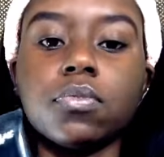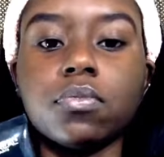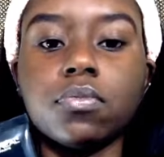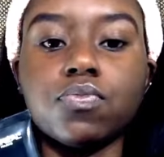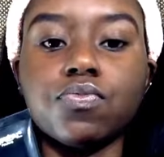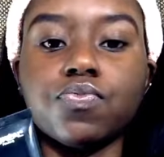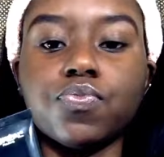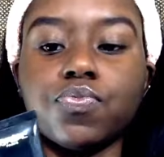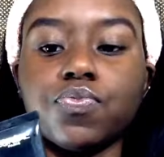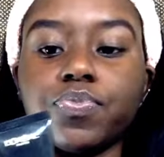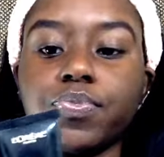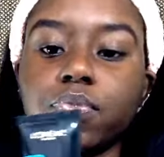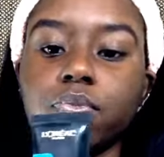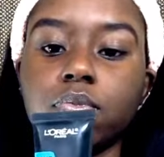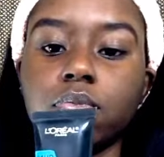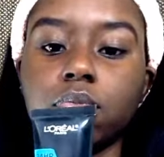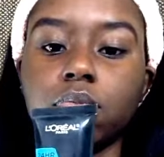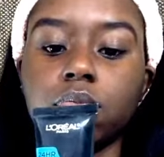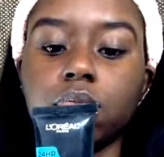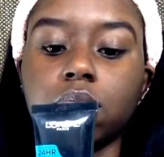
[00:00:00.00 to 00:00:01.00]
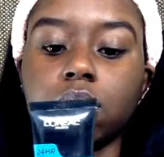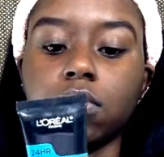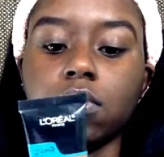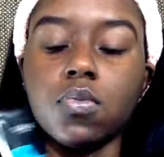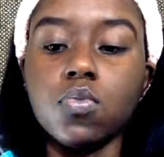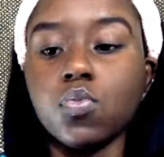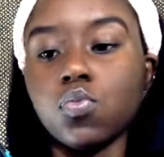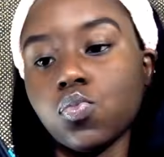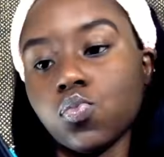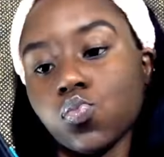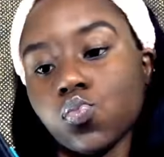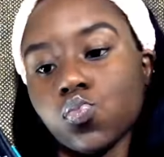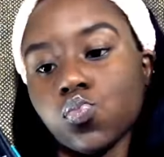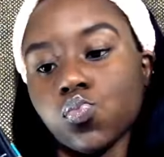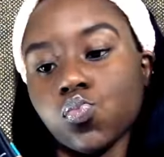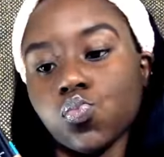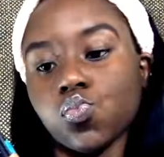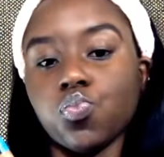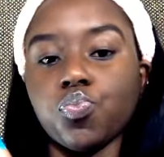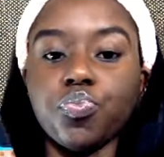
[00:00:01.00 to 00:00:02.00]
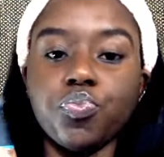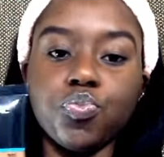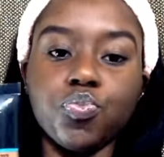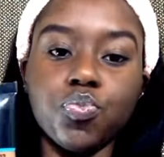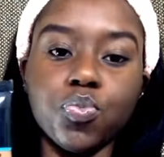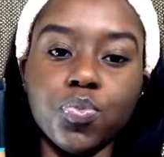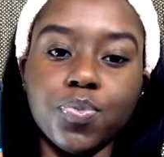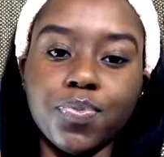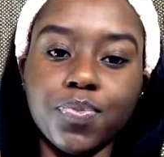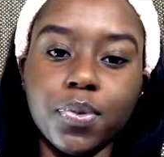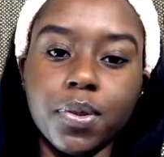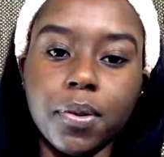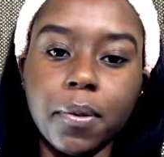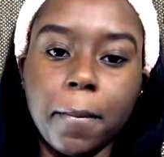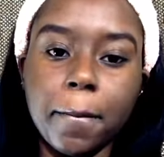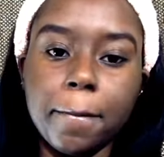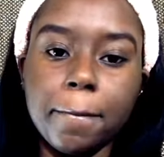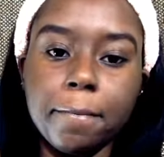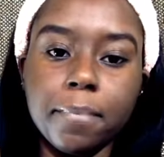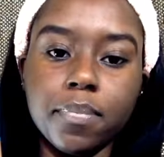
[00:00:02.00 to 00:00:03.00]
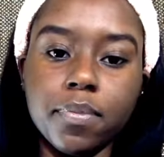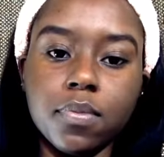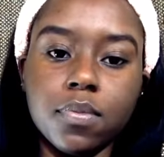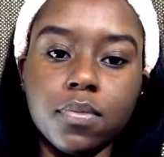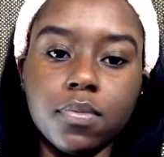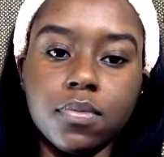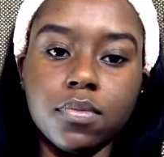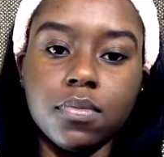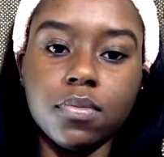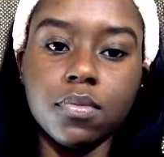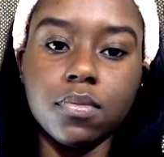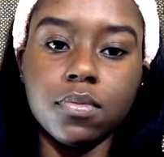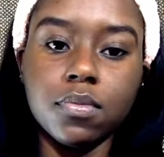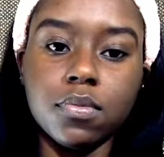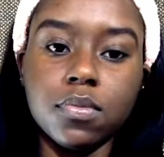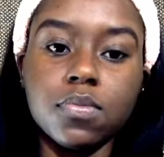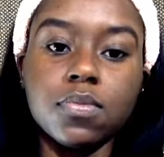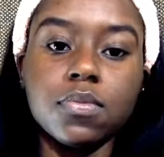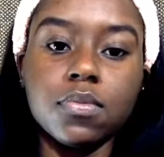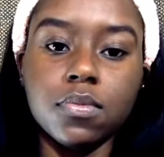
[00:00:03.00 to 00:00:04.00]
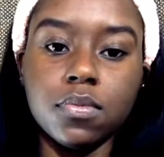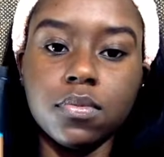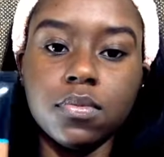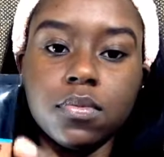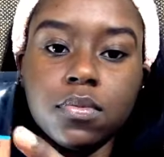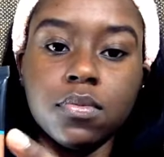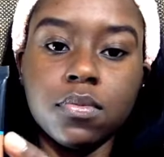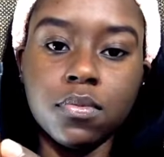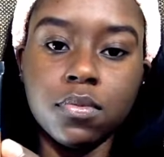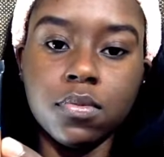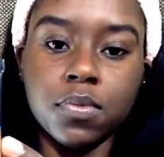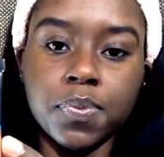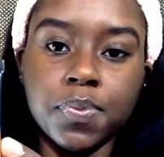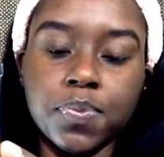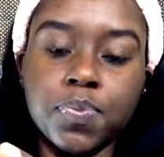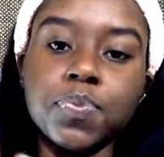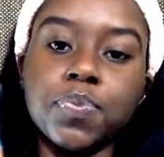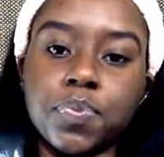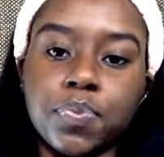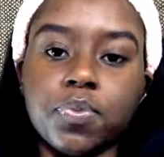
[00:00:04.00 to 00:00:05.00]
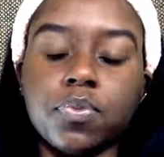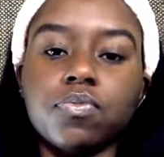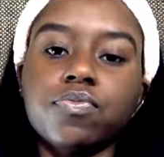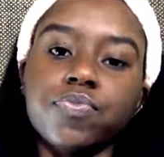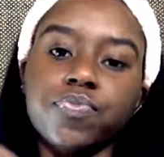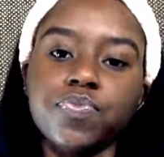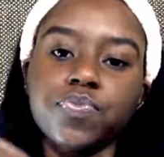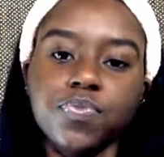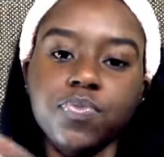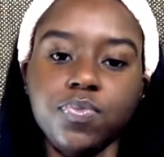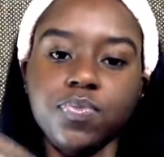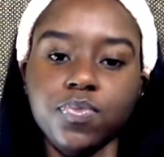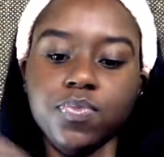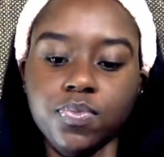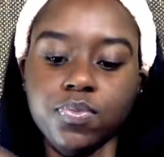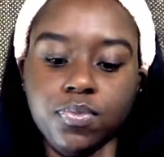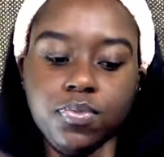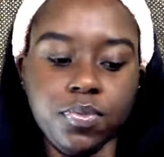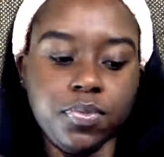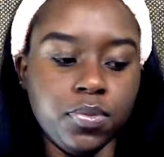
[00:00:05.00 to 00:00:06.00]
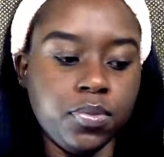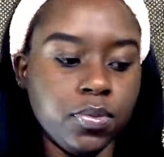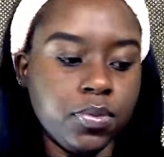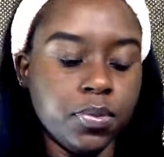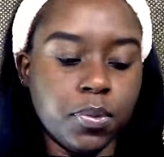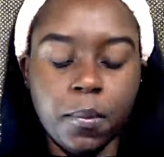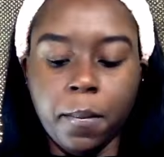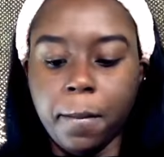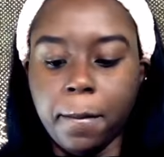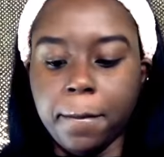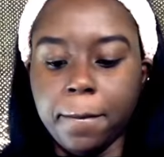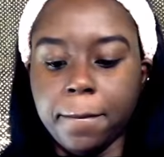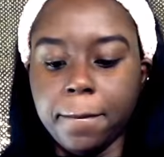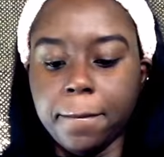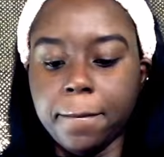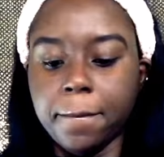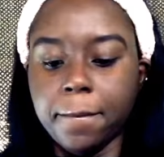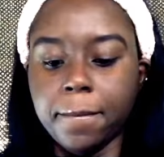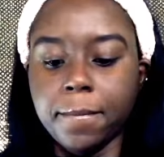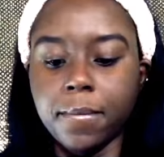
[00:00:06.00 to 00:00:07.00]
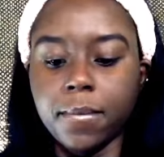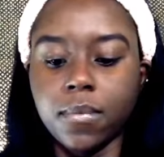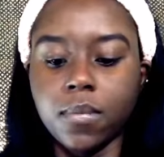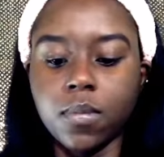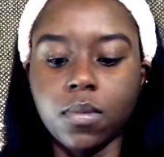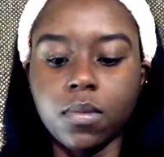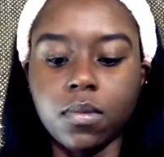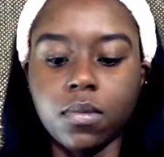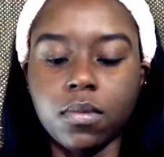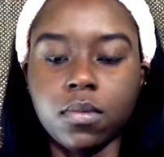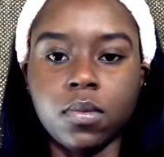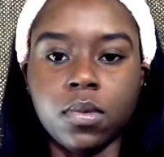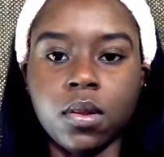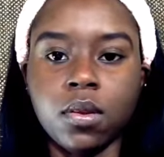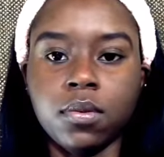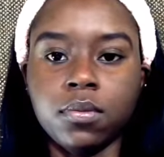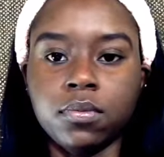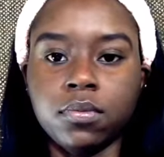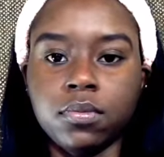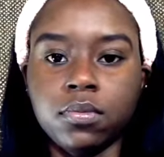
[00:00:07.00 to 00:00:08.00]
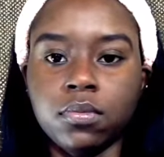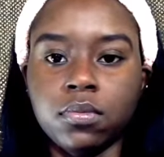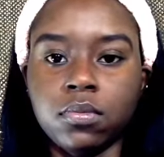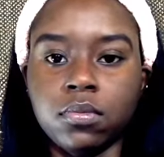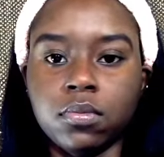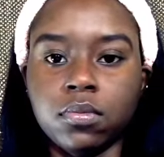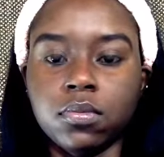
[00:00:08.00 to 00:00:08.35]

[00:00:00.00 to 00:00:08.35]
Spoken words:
Then I'm going in with my L'Oreal foundation. This is all drugstore video for those that are starting off.